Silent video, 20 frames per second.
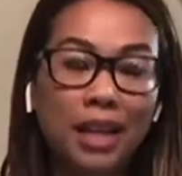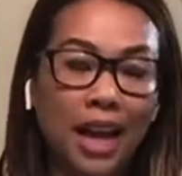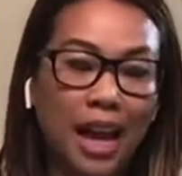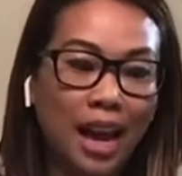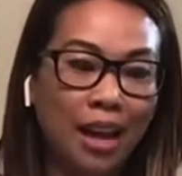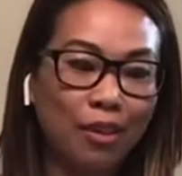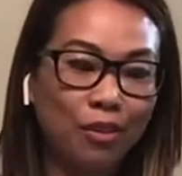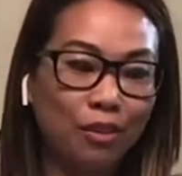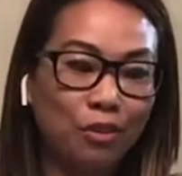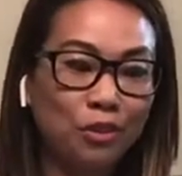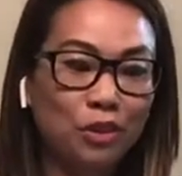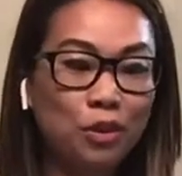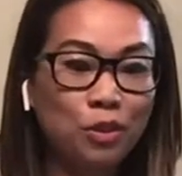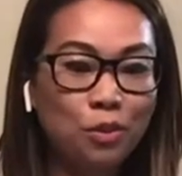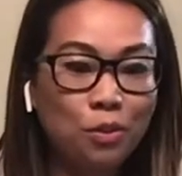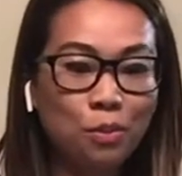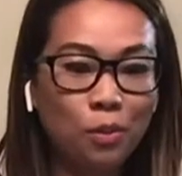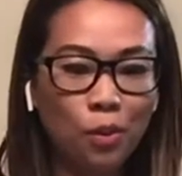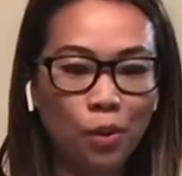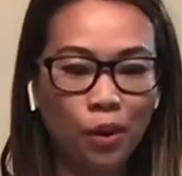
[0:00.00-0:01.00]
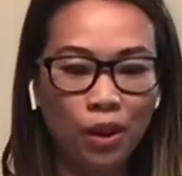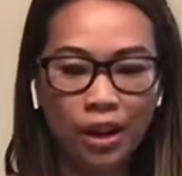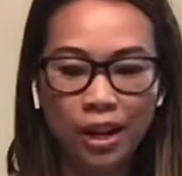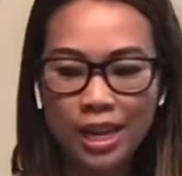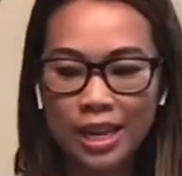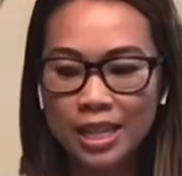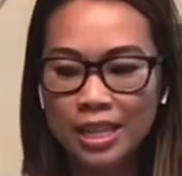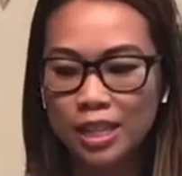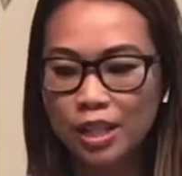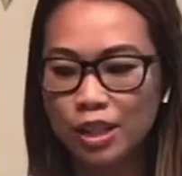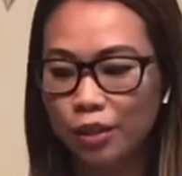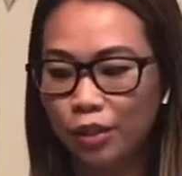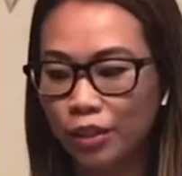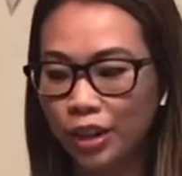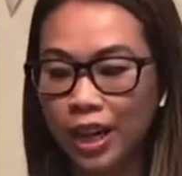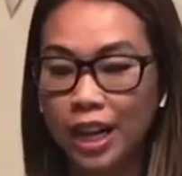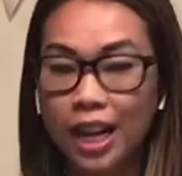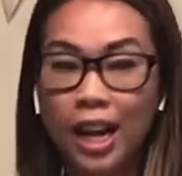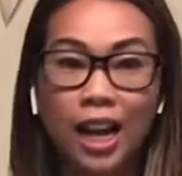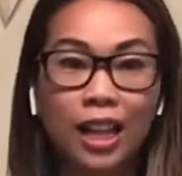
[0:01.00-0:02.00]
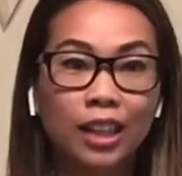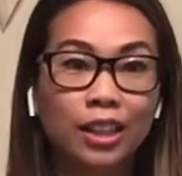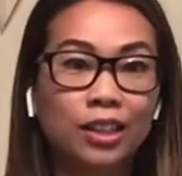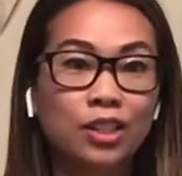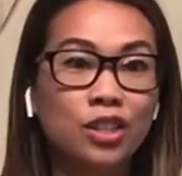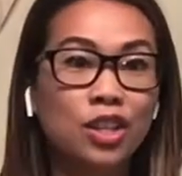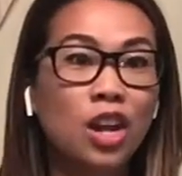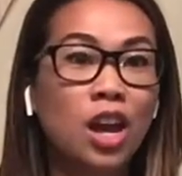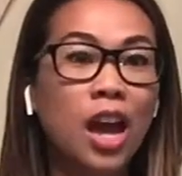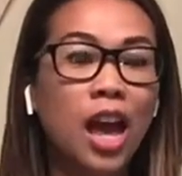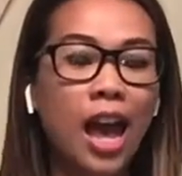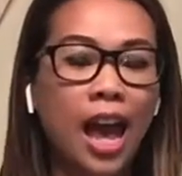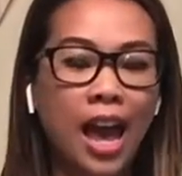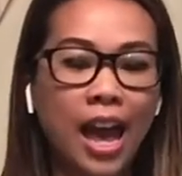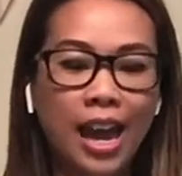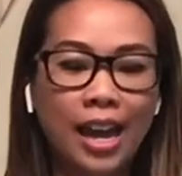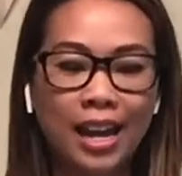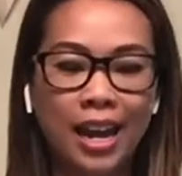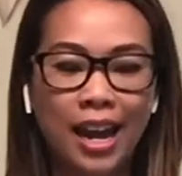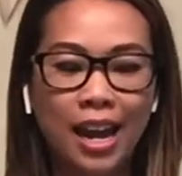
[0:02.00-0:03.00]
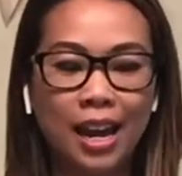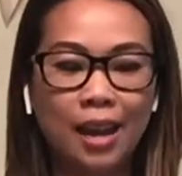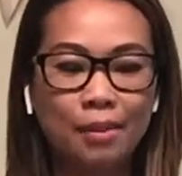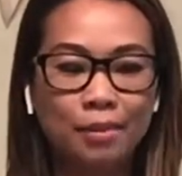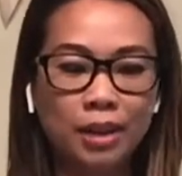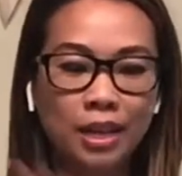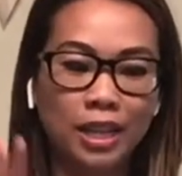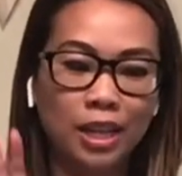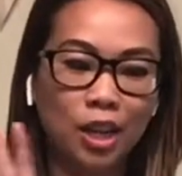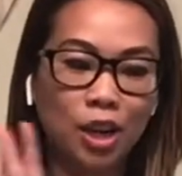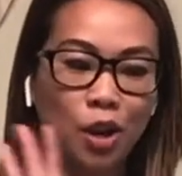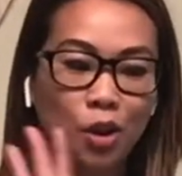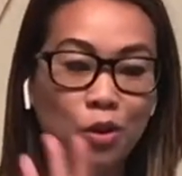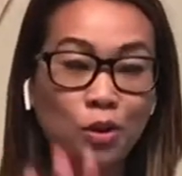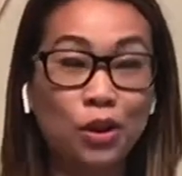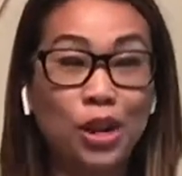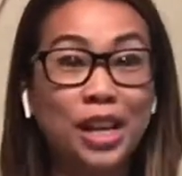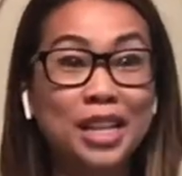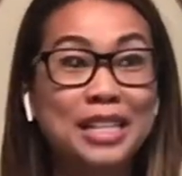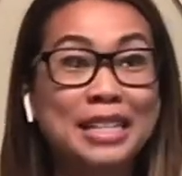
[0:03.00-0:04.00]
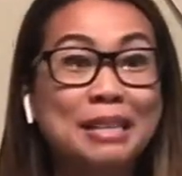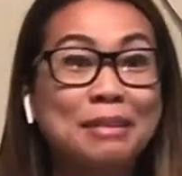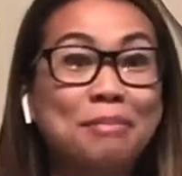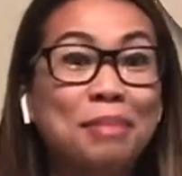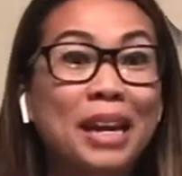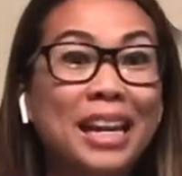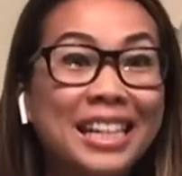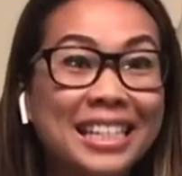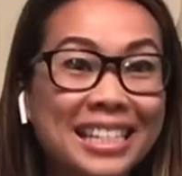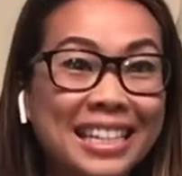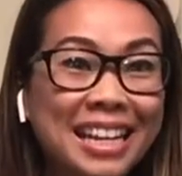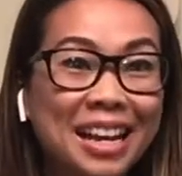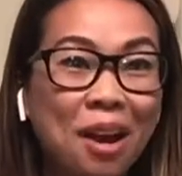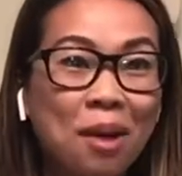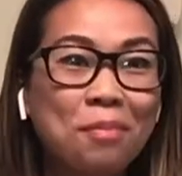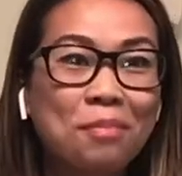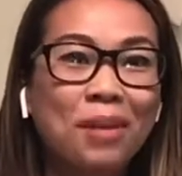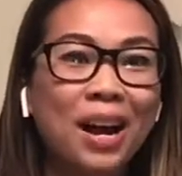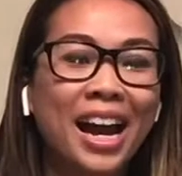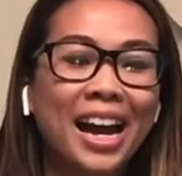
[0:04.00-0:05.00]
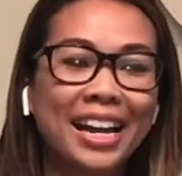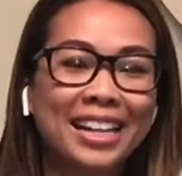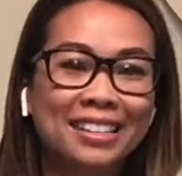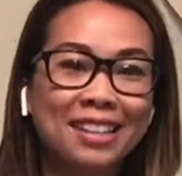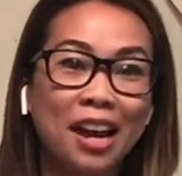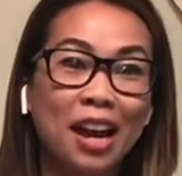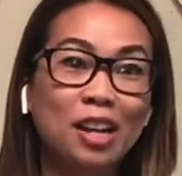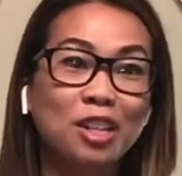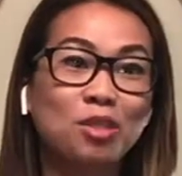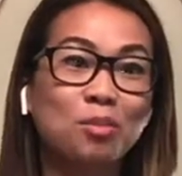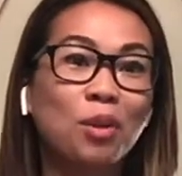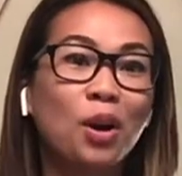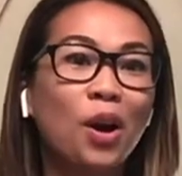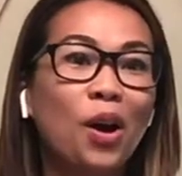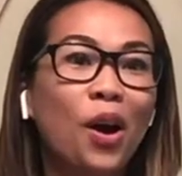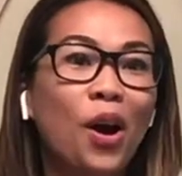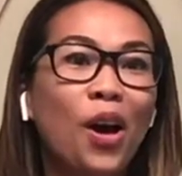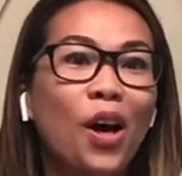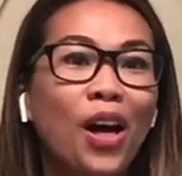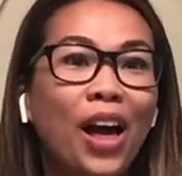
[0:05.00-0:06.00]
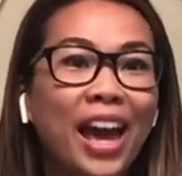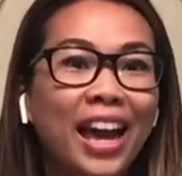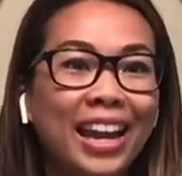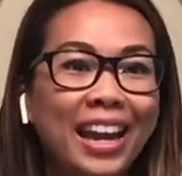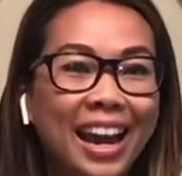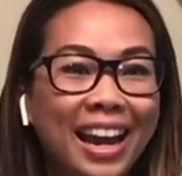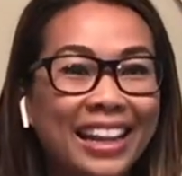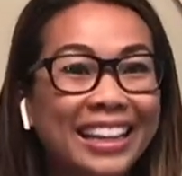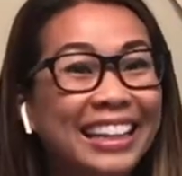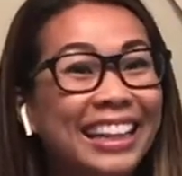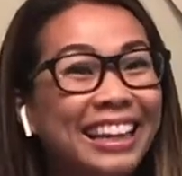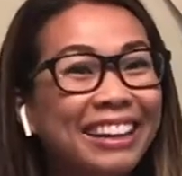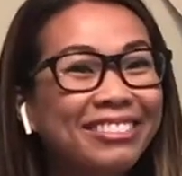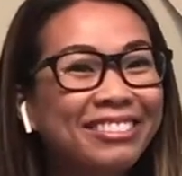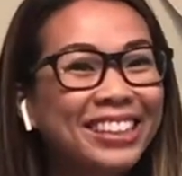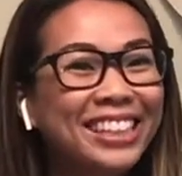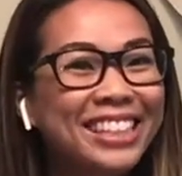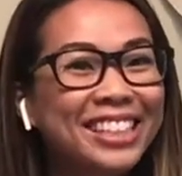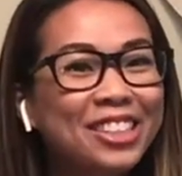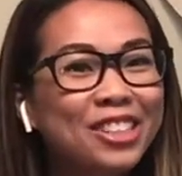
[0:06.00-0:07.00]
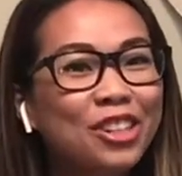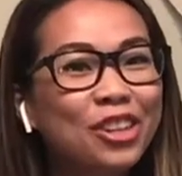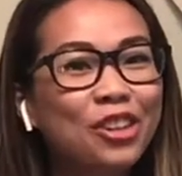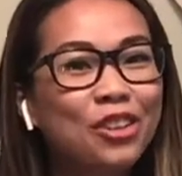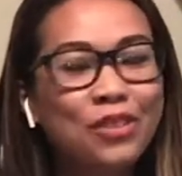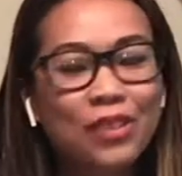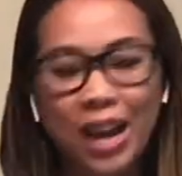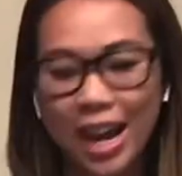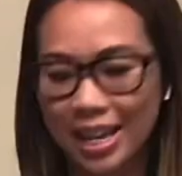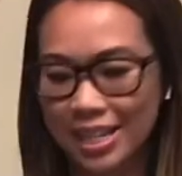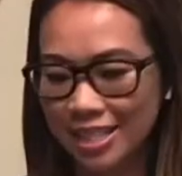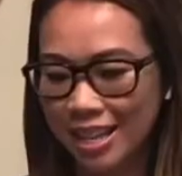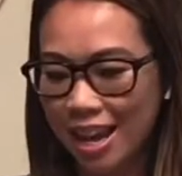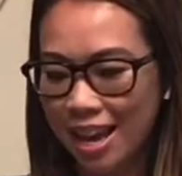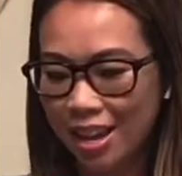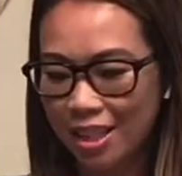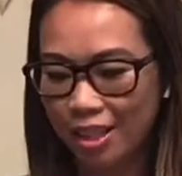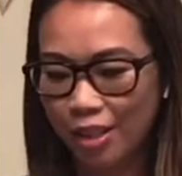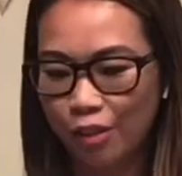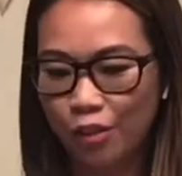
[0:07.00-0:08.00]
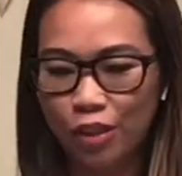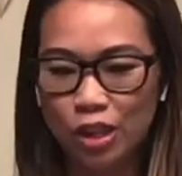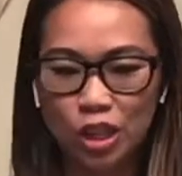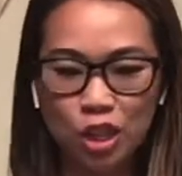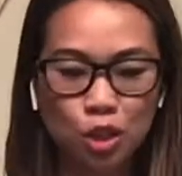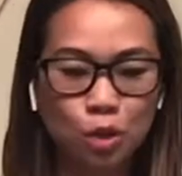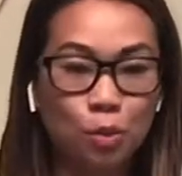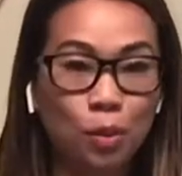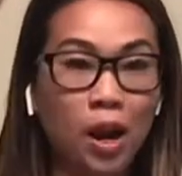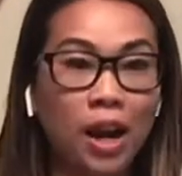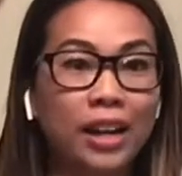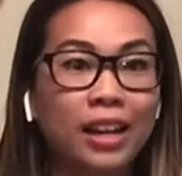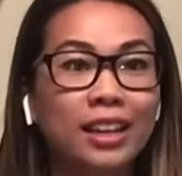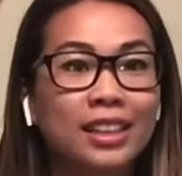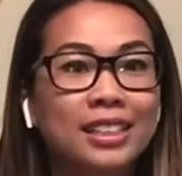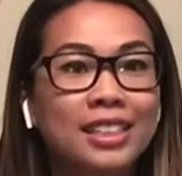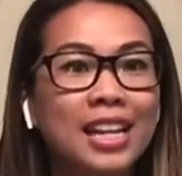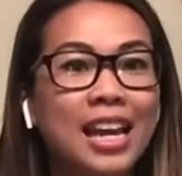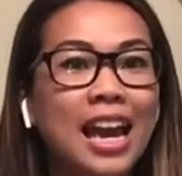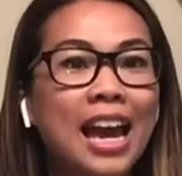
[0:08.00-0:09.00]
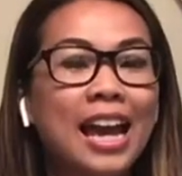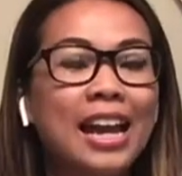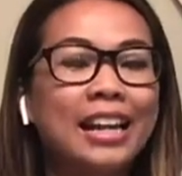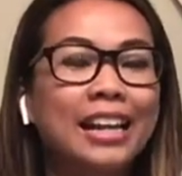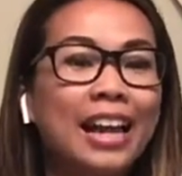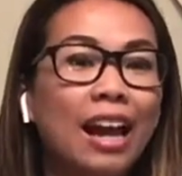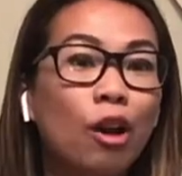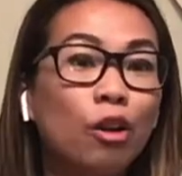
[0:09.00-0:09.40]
I'm gonna add a few more different colors, and I'm gonna go crazy painting my Taj Mahal, and I can't wait to show you guys the finished product.